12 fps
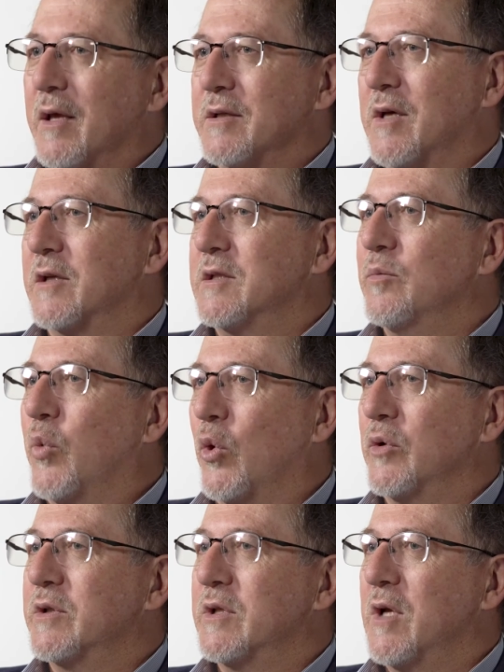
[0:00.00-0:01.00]
So it's
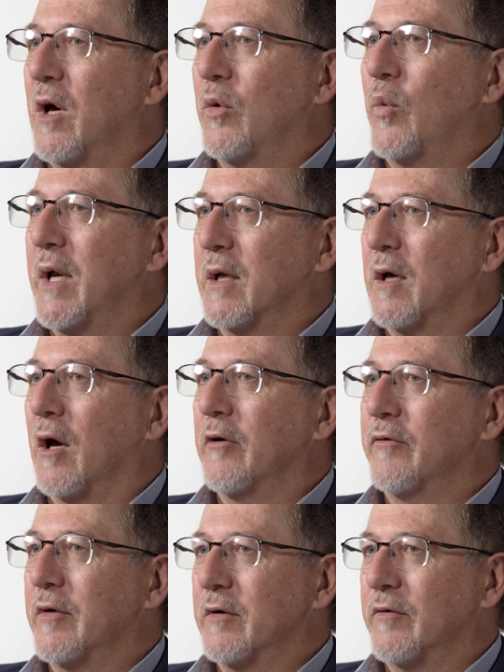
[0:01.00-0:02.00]
important to know where to
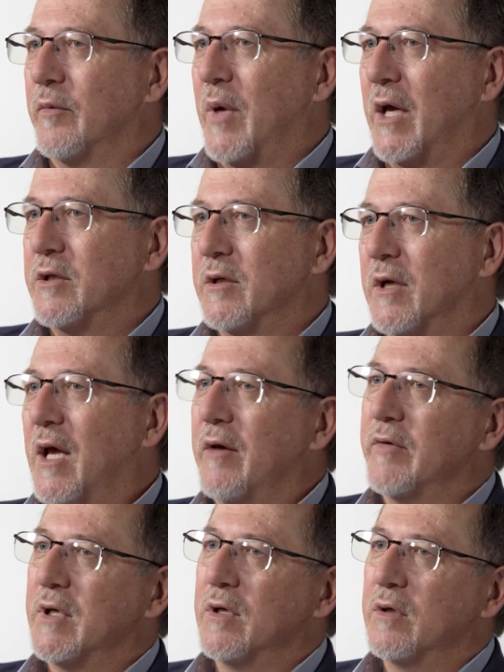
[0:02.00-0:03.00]
go for information, and
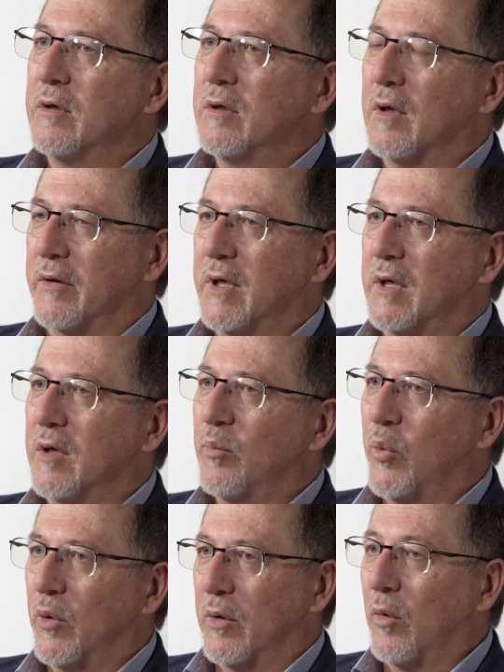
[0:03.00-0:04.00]
having, I think,
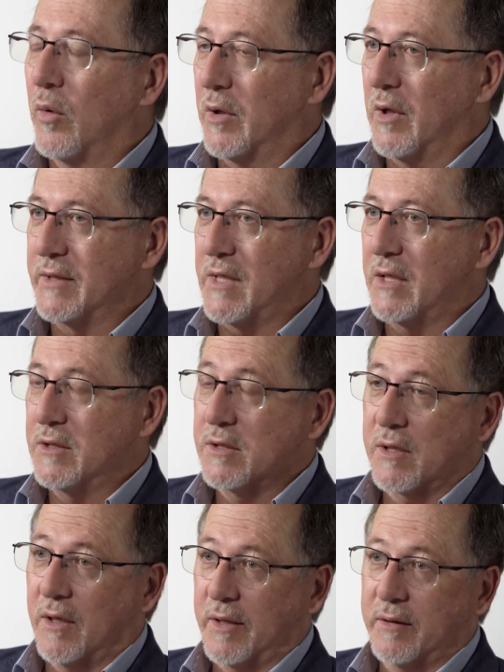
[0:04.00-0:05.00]

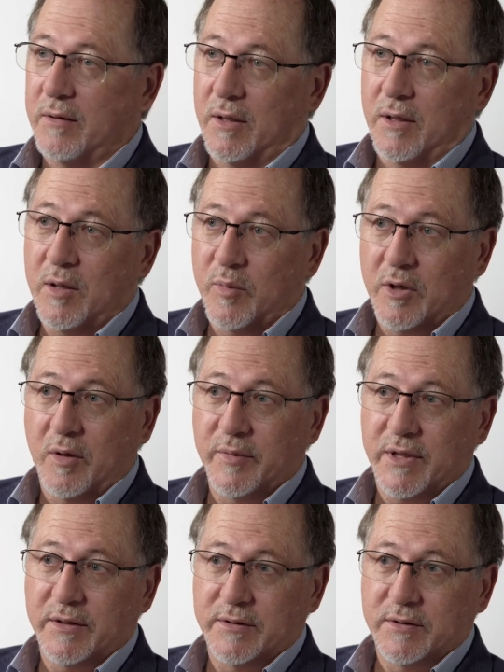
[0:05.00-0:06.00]
organisations like, you know,
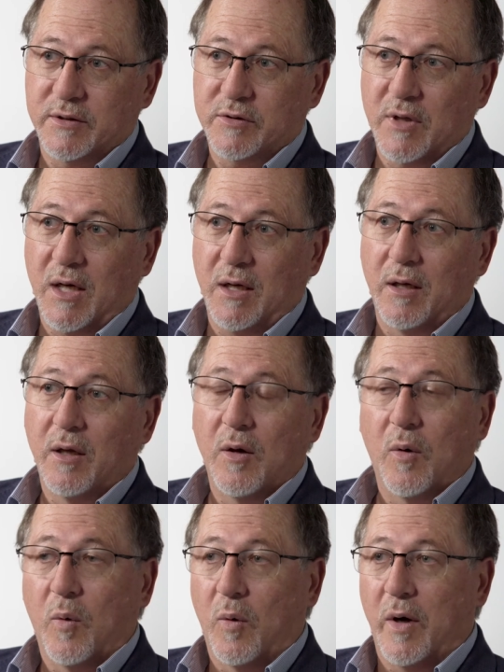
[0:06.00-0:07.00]
Haemochromatosis Australia
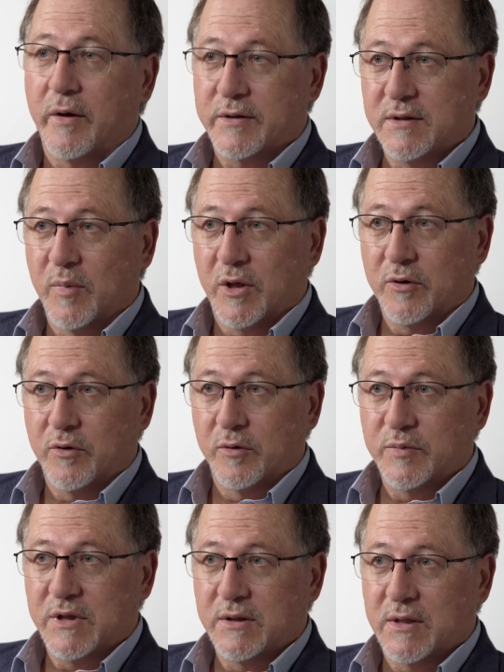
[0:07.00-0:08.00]
or similar
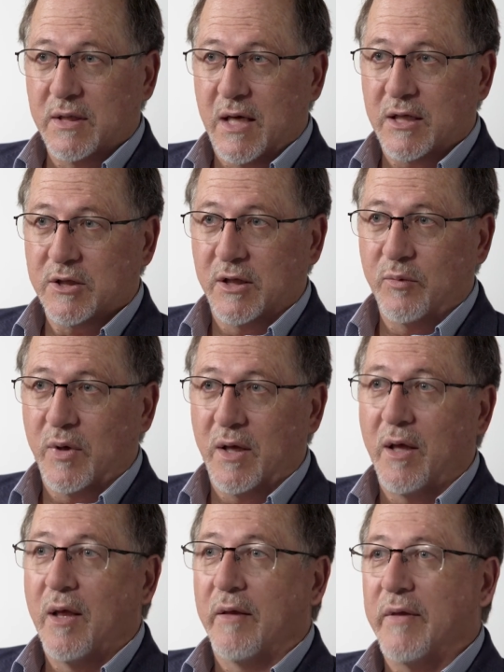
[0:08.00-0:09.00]
groups internationally
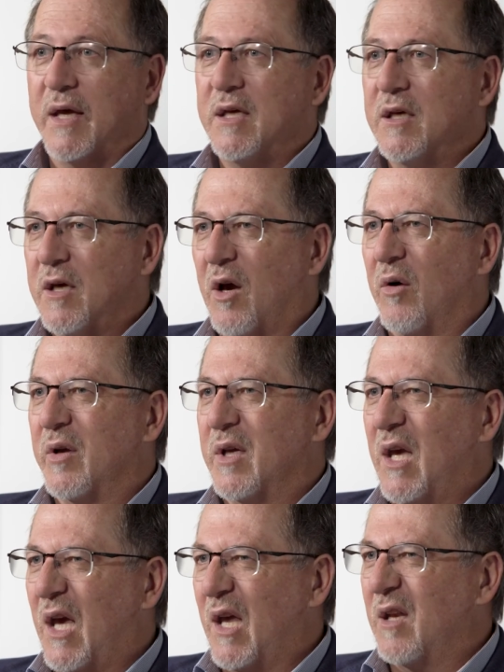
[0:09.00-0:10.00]
where they can go
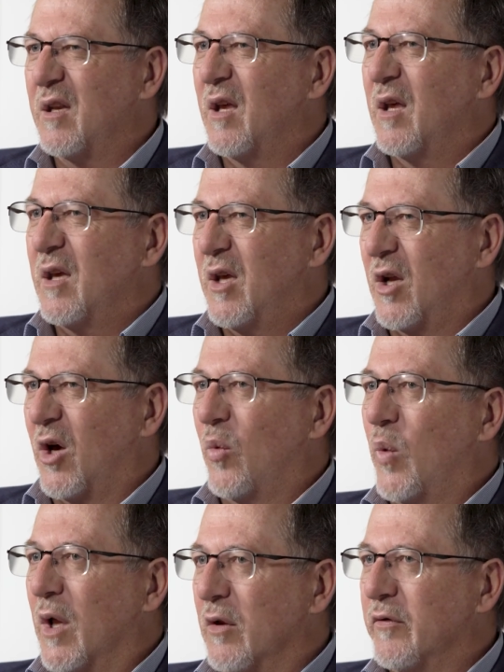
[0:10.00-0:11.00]
and get, you know,
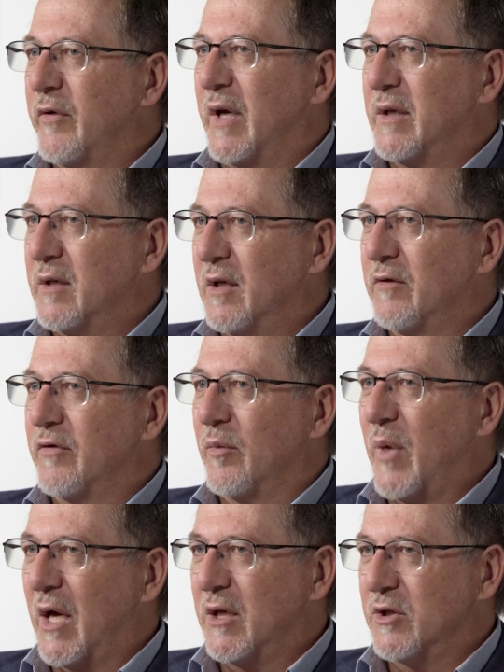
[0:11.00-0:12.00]
well-vetted
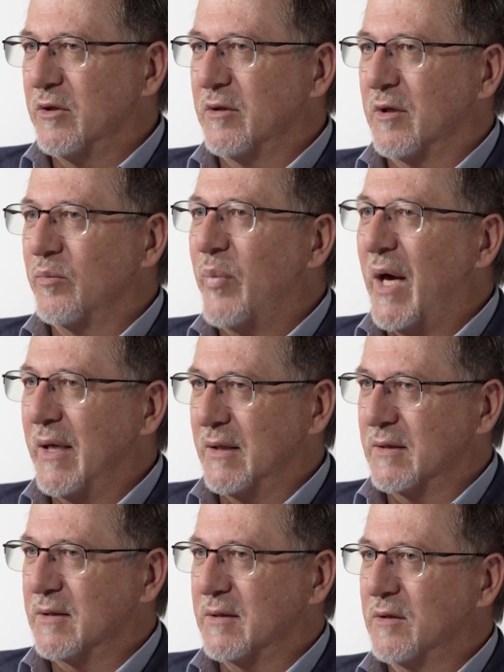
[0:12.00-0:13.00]
information that
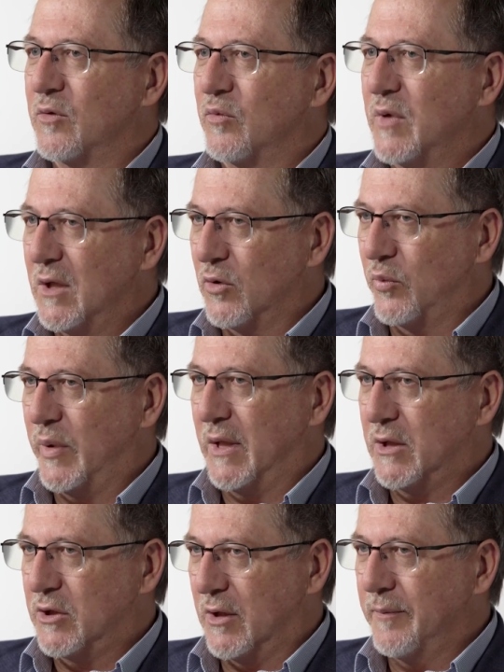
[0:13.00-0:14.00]
paints the real
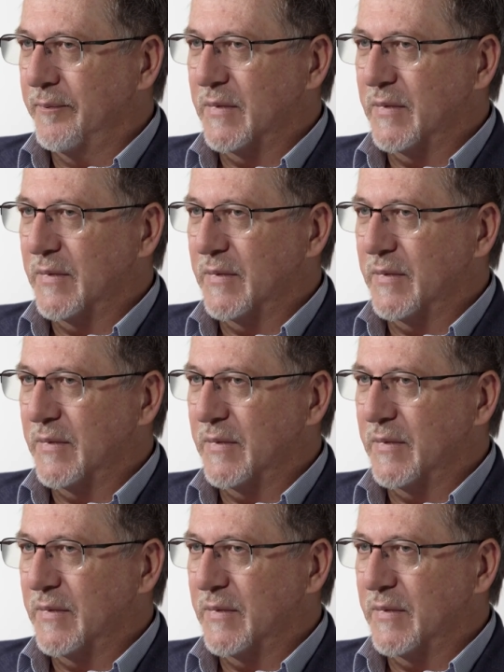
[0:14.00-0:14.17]
picture.